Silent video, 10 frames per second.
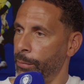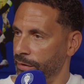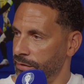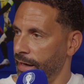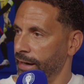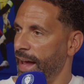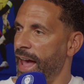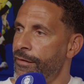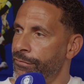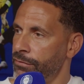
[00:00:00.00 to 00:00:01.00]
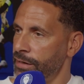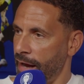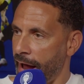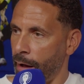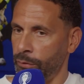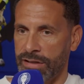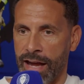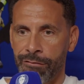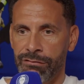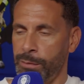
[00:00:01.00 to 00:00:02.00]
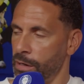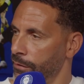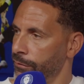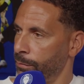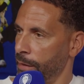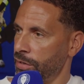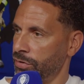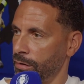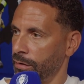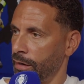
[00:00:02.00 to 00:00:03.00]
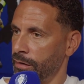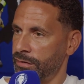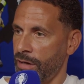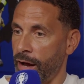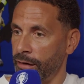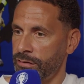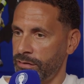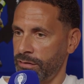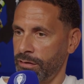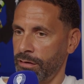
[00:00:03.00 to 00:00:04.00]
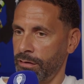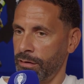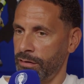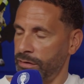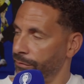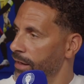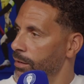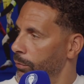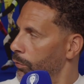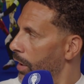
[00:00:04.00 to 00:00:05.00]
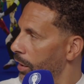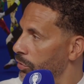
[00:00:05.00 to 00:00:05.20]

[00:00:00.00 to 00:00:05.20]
and take every ounce, every bit of information and science that's available and